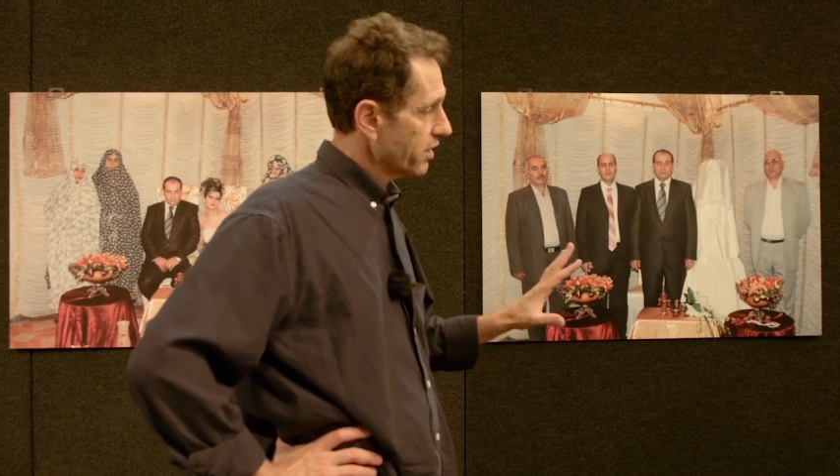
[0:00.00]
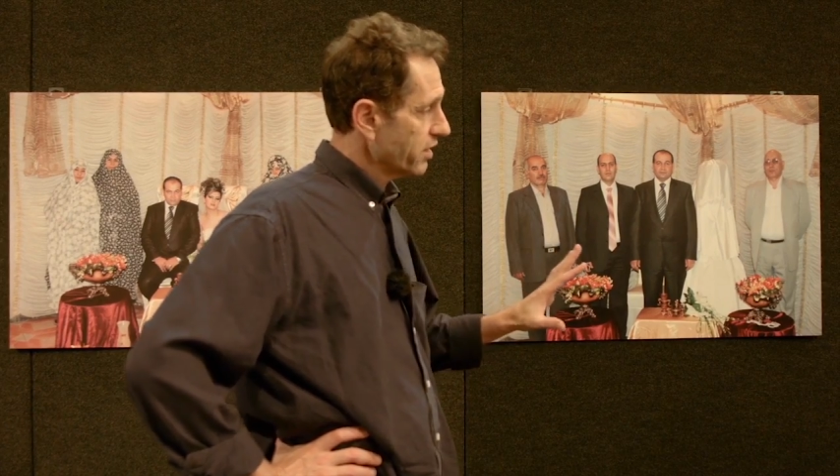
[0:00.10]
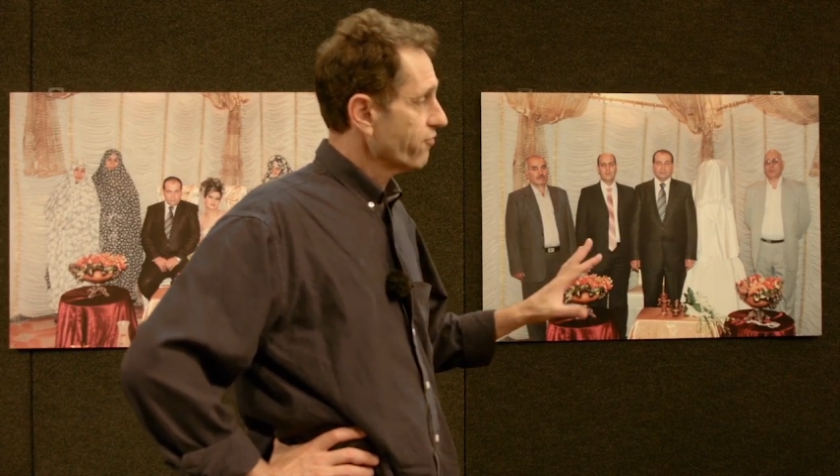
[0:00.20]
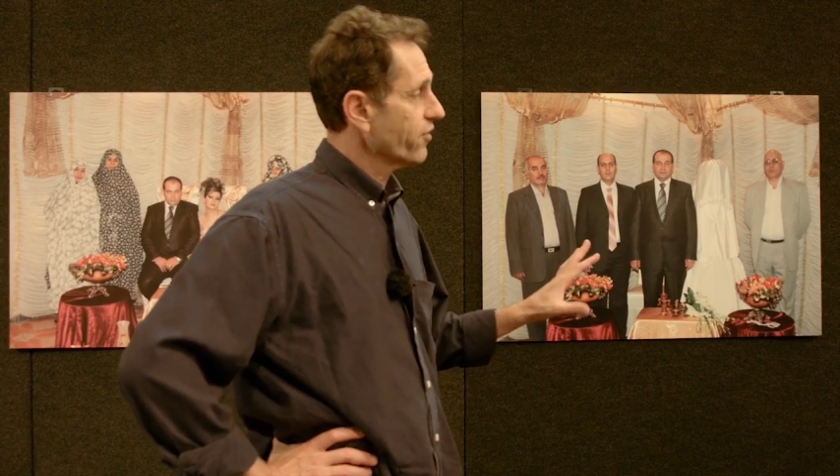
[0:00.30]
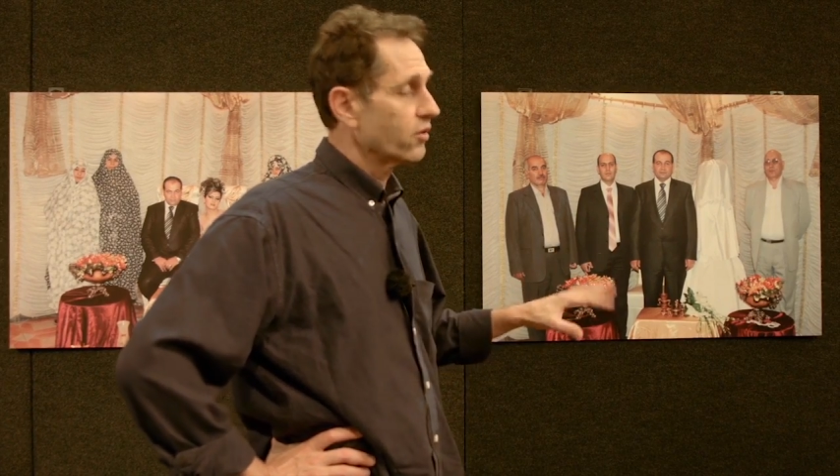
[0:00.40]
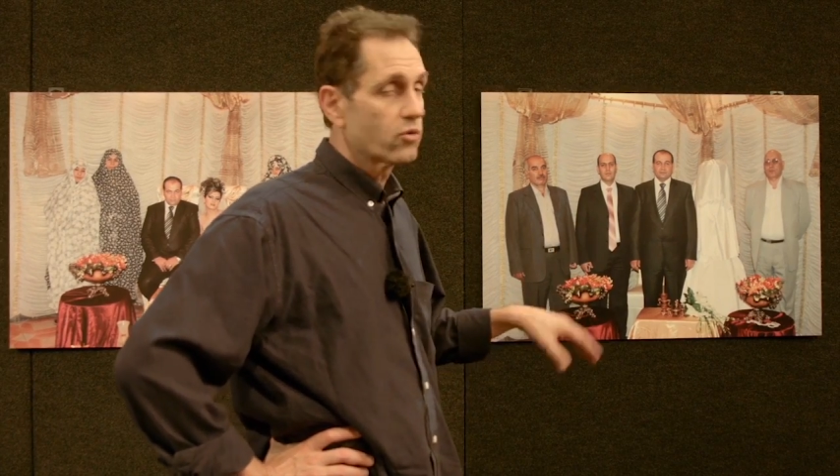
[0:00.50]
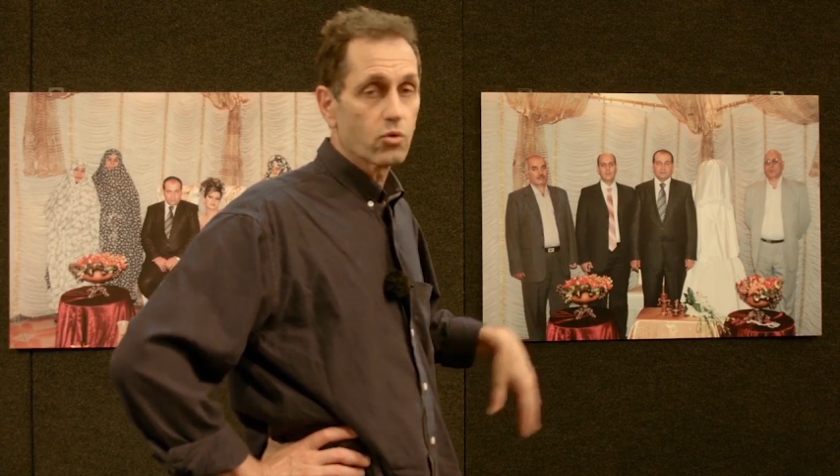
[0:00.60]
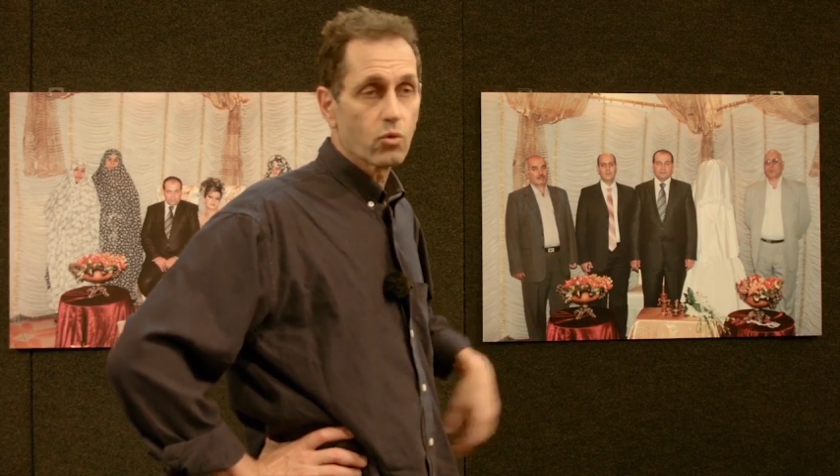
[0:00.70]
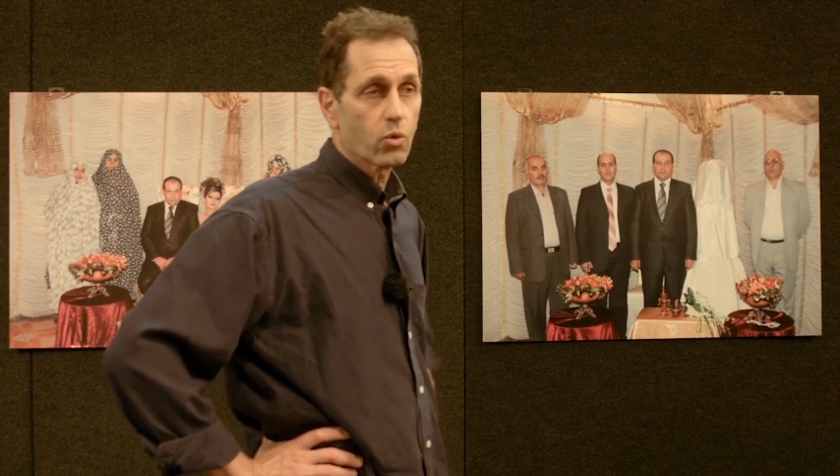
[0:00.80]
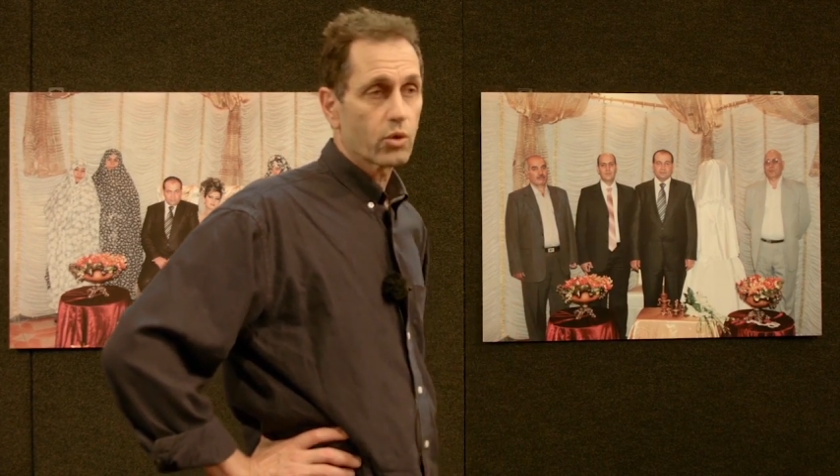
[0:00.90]
different
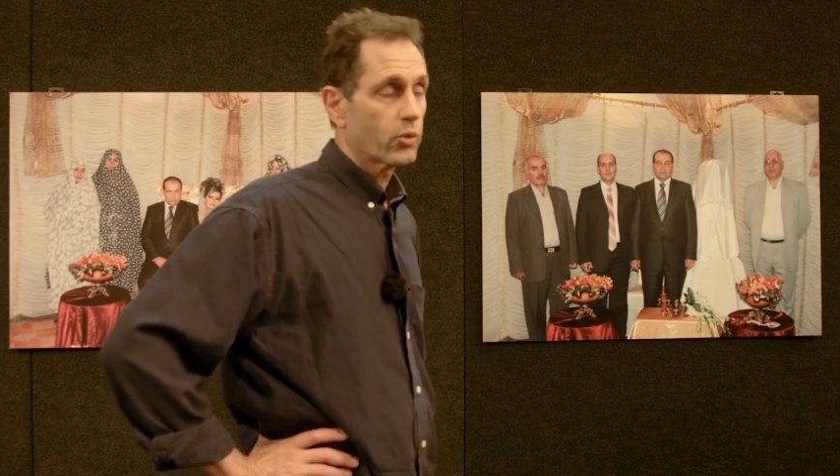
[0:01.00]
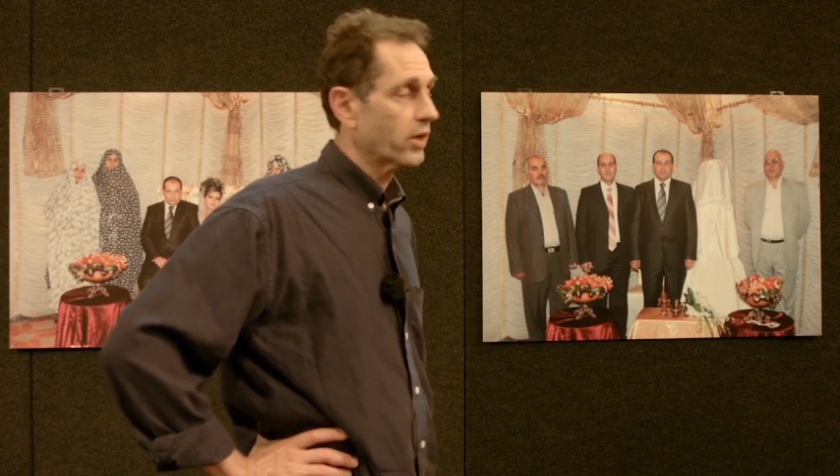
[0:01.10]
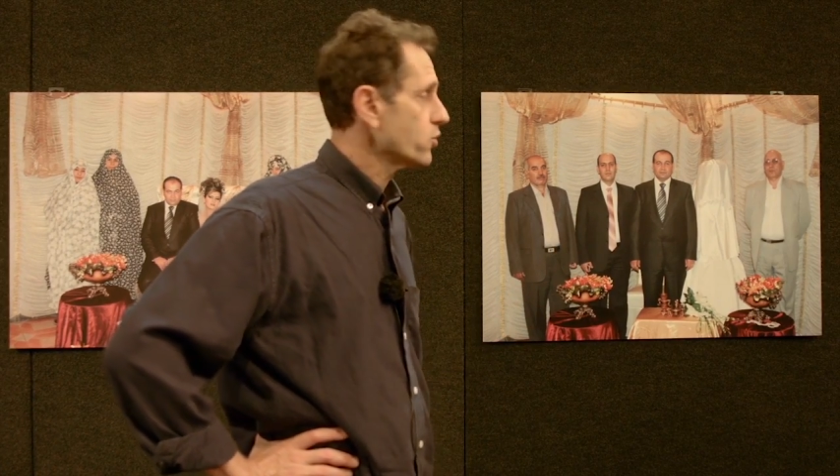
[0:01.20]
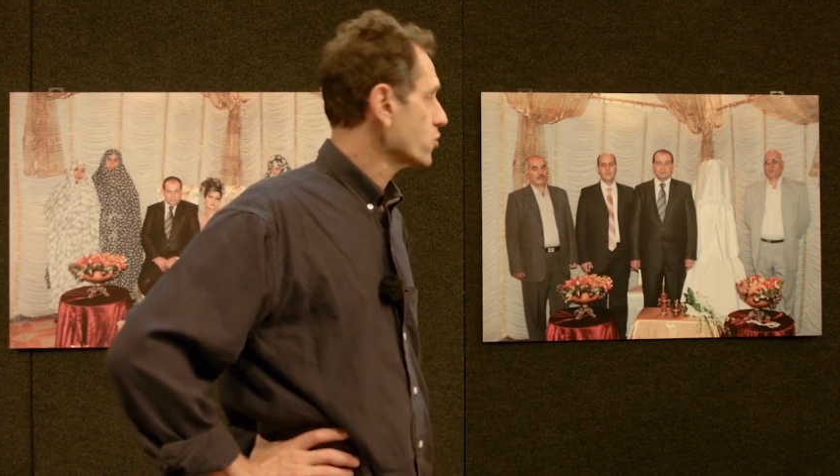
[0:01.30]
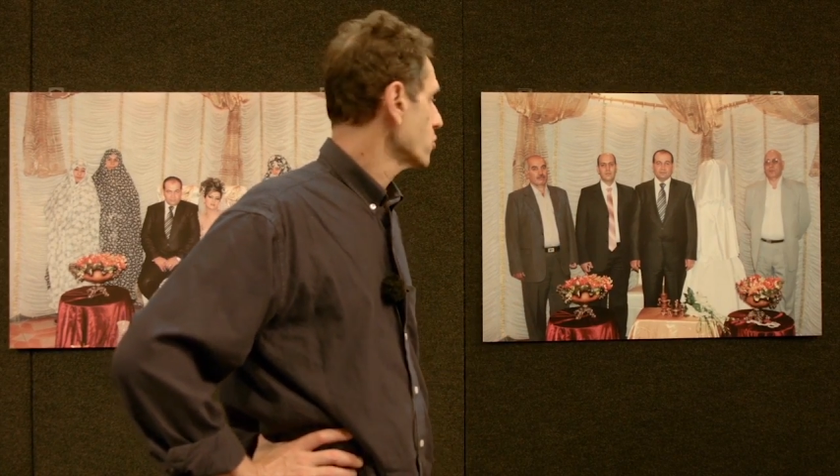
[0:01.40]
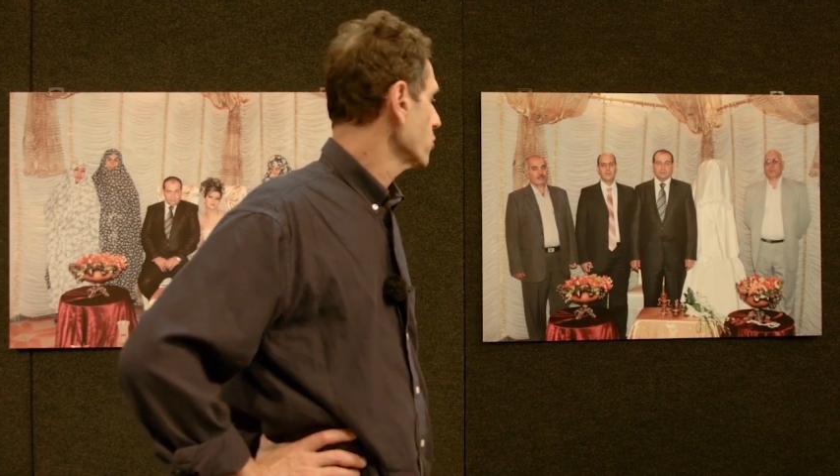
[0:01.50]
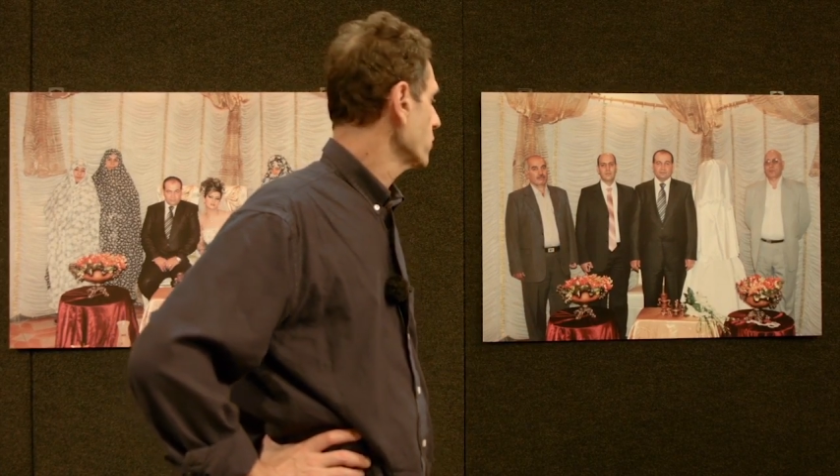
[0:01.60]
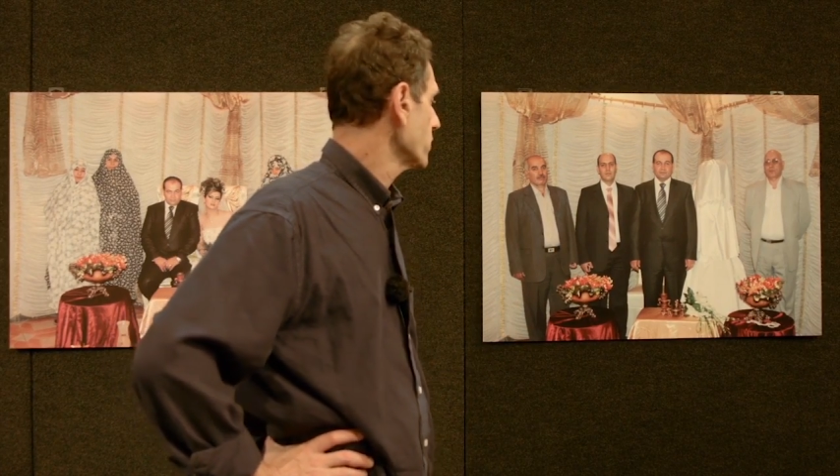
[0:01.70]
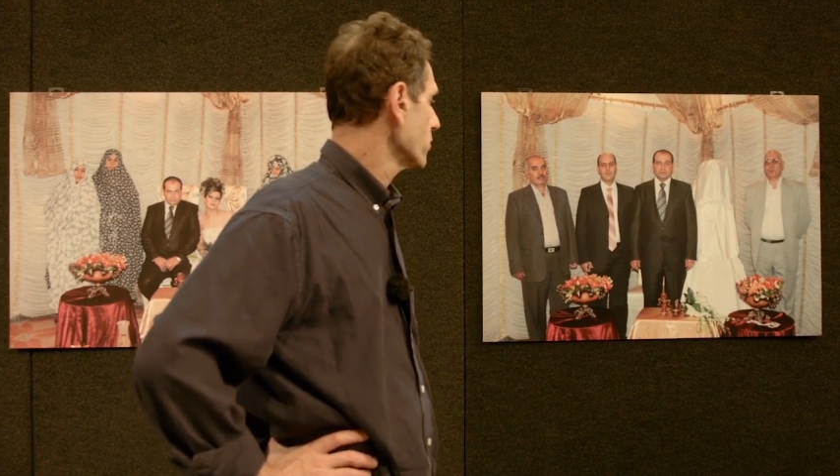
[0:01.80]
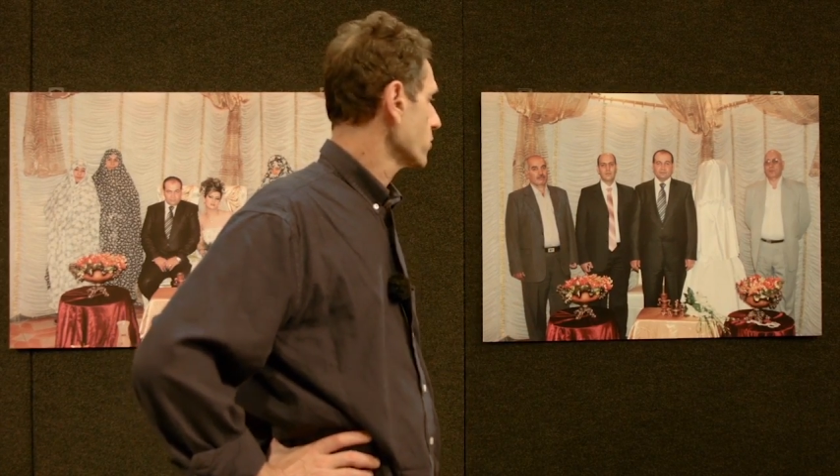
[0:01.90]
to what we're used to
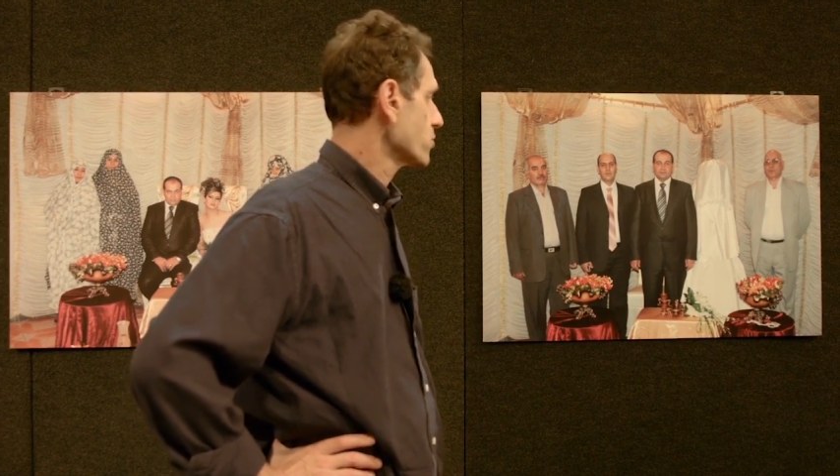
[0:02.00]
here in